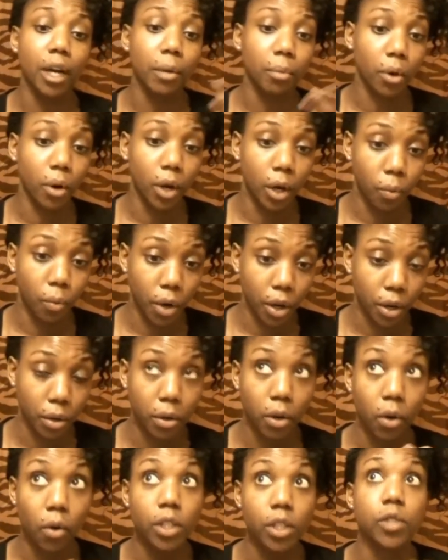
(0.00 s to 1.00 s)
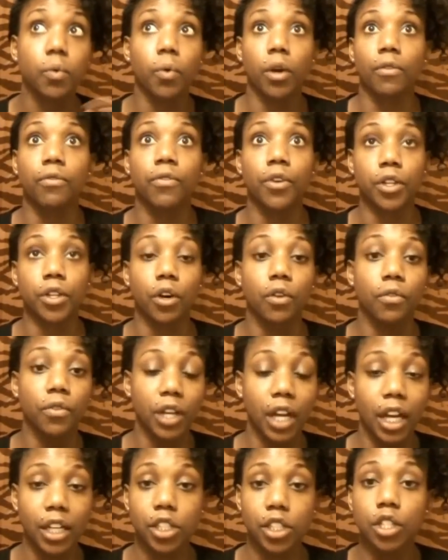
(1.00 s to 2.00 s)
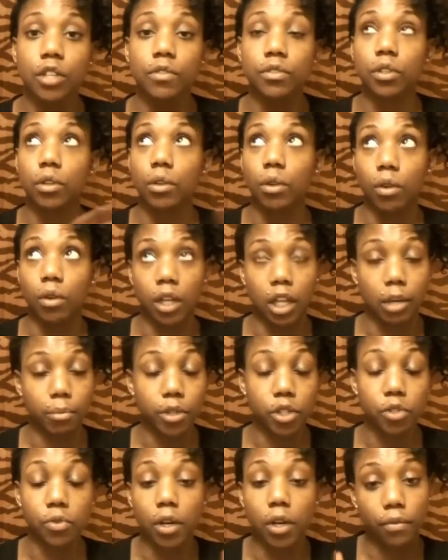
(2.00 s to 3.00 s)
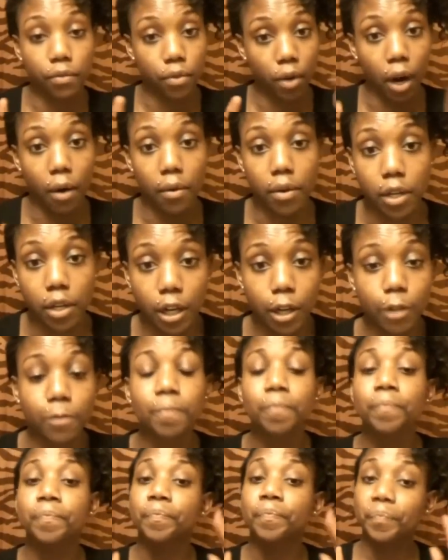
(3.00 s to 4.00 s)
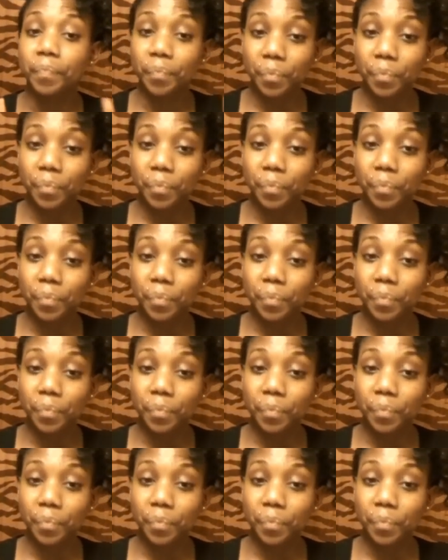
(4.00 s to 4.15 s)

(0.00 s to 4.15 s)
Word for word: but I'm going to work, going to work for the overnight shift, so Lord, give me strength. You already know.